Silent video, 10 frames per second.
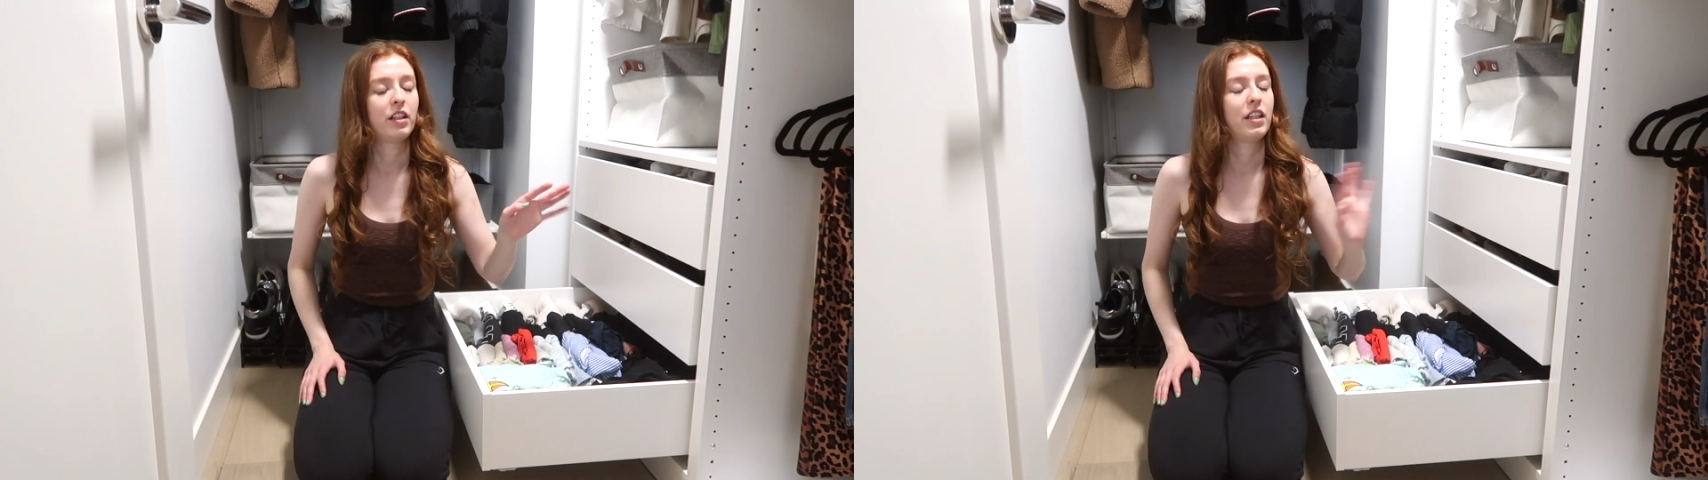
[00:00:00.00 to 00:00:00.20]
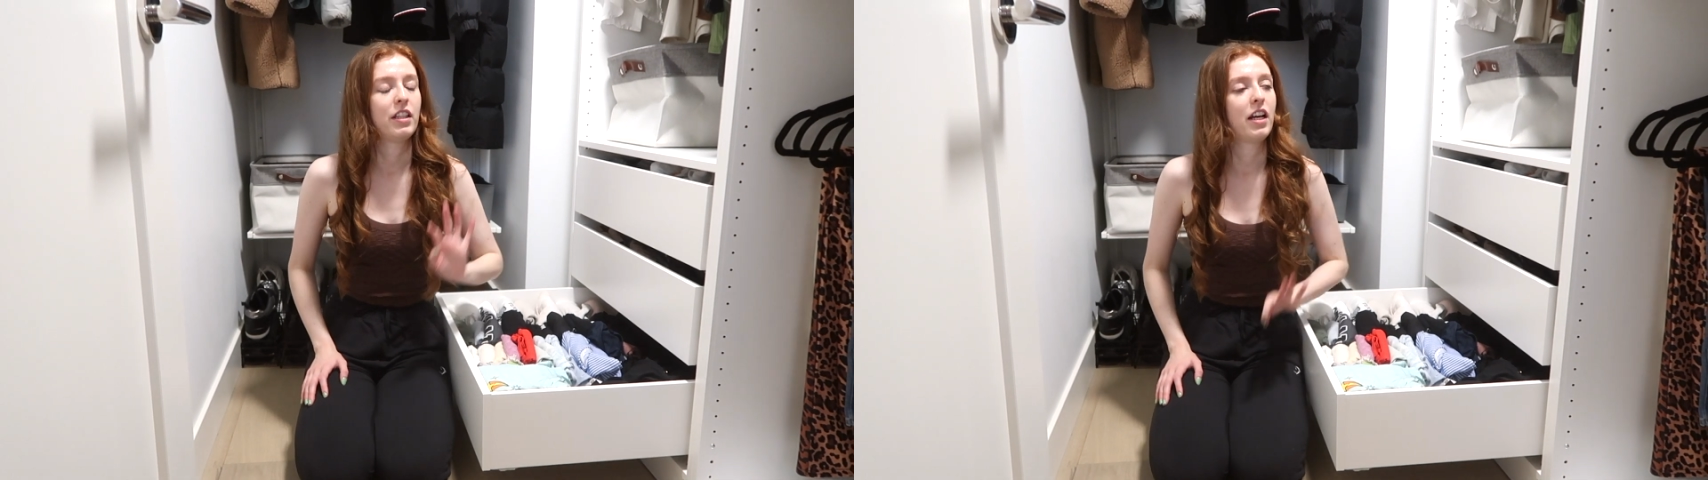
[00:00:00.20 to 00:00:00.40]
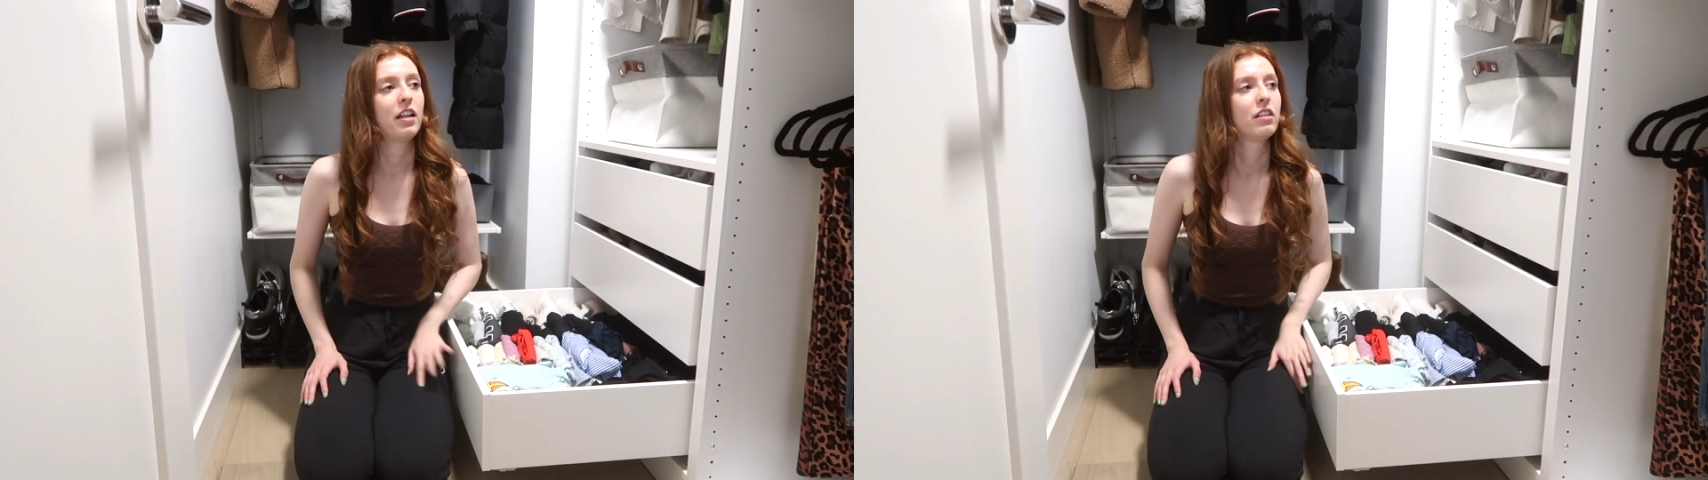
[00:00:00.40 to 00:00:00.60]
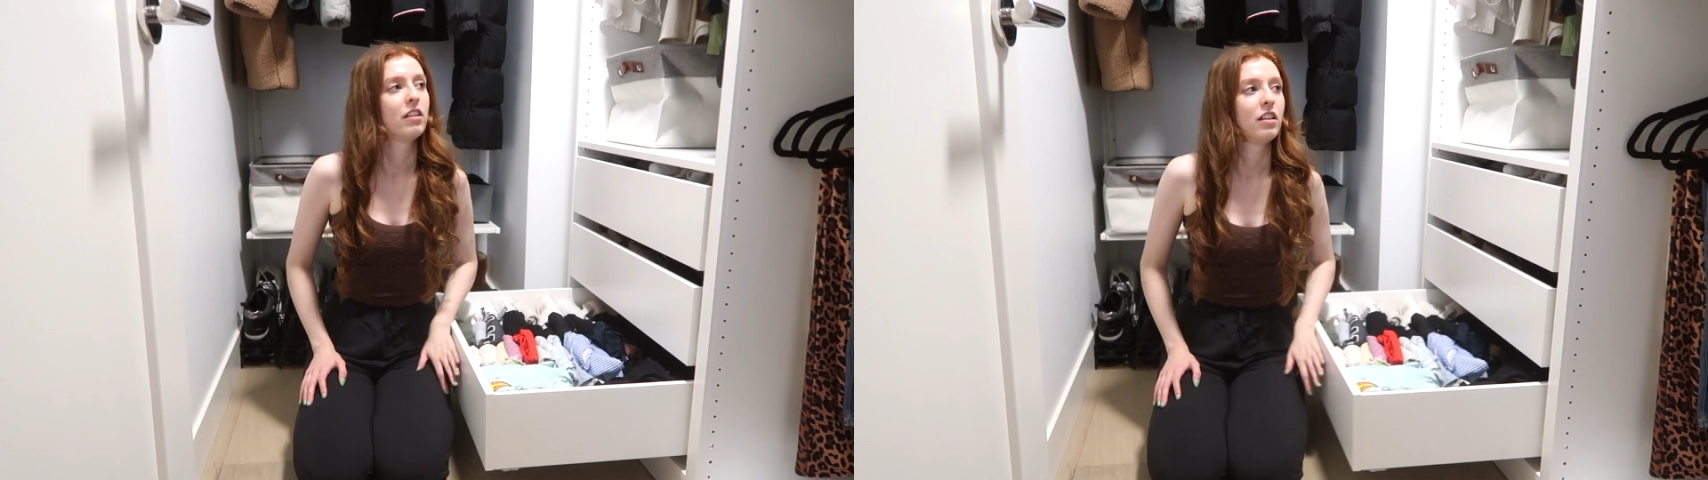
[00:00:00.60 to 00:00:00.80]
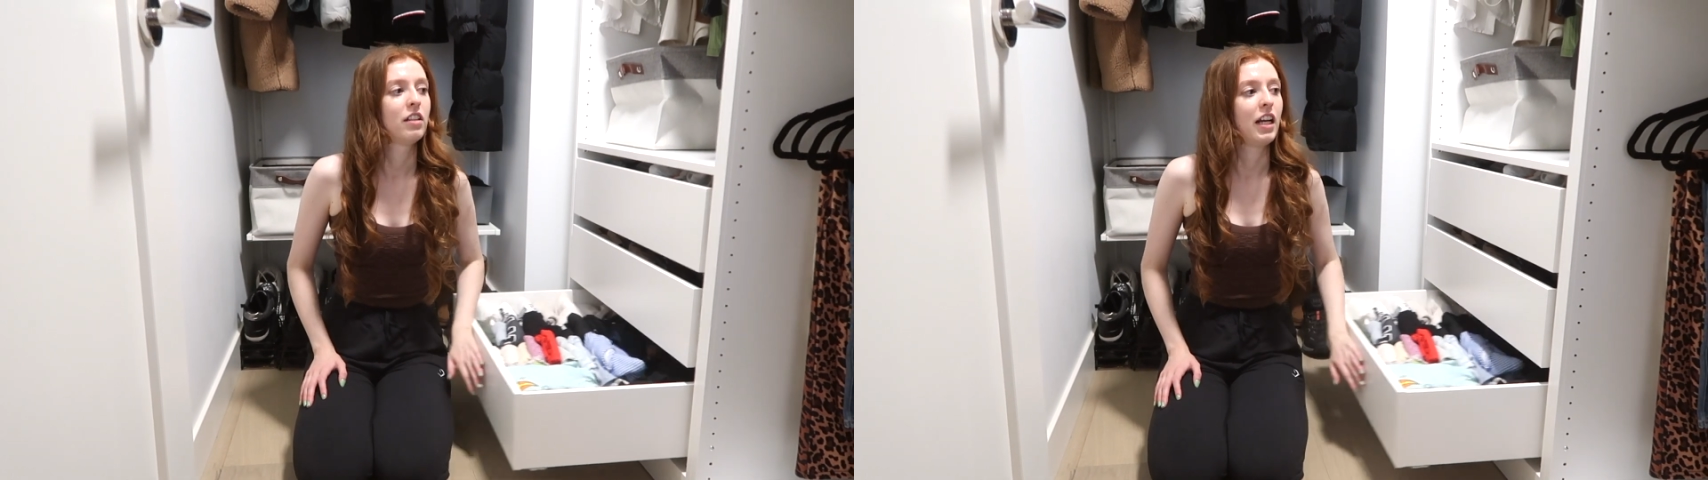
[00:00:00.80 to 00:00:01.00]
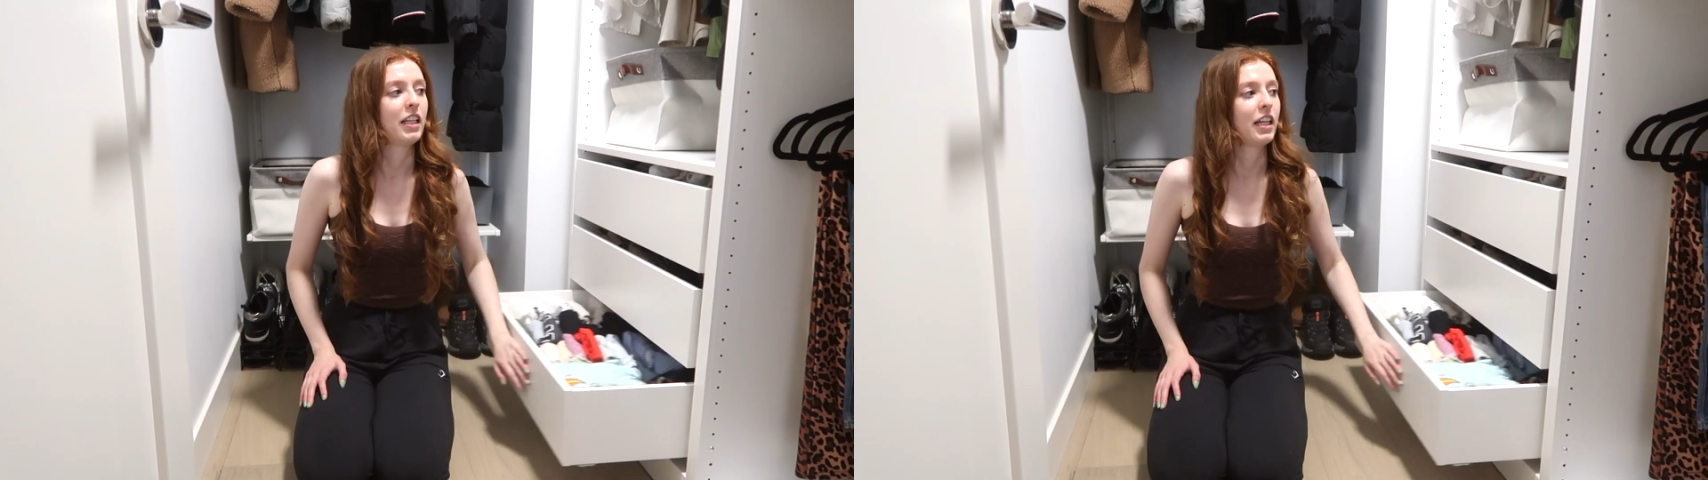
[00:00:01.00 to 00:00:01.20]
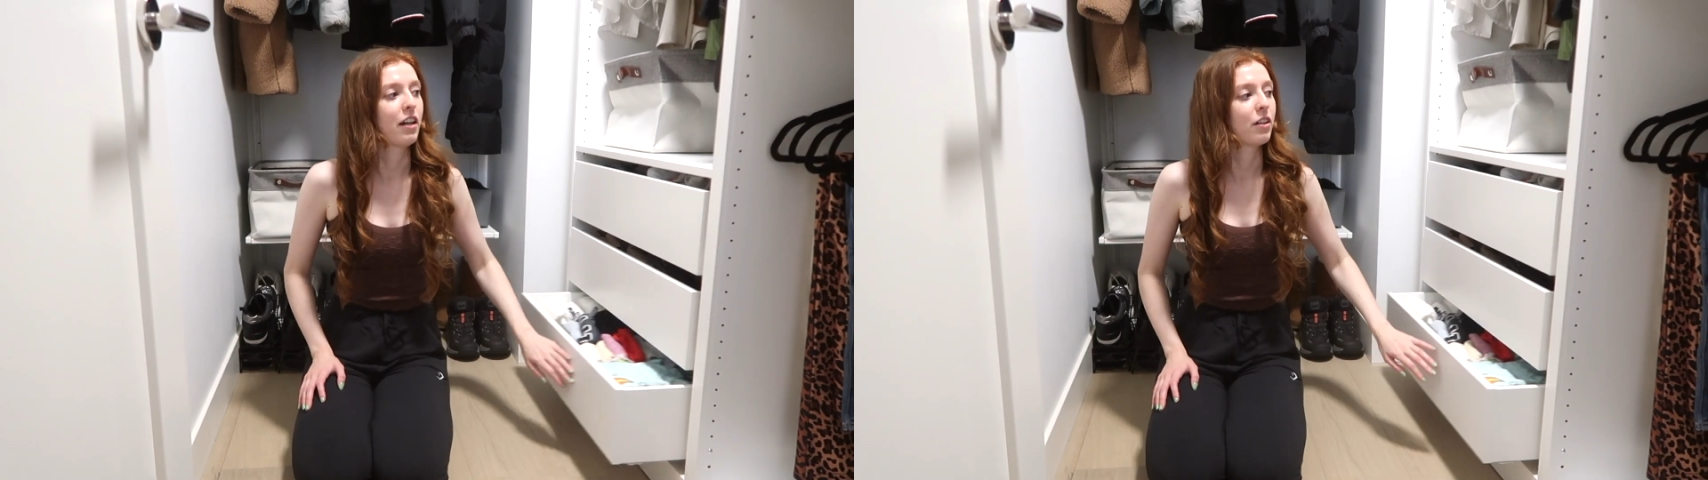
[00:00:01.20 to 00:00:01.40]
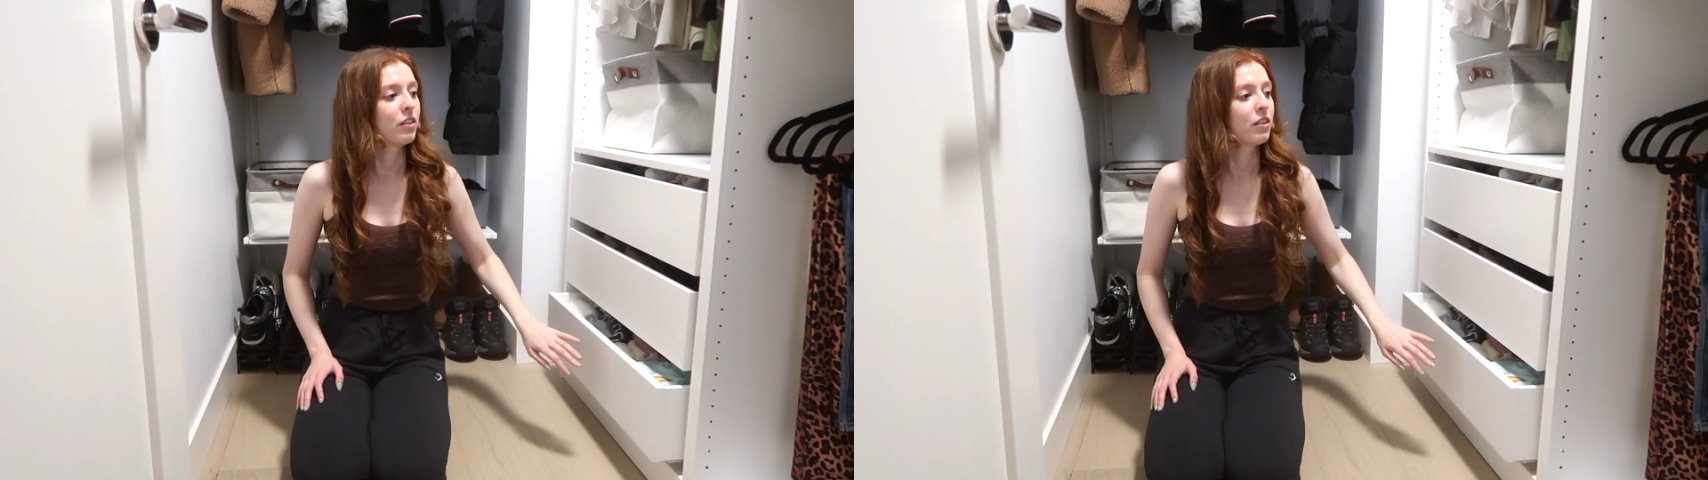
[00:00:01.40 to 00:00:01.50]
in there. Anyhow,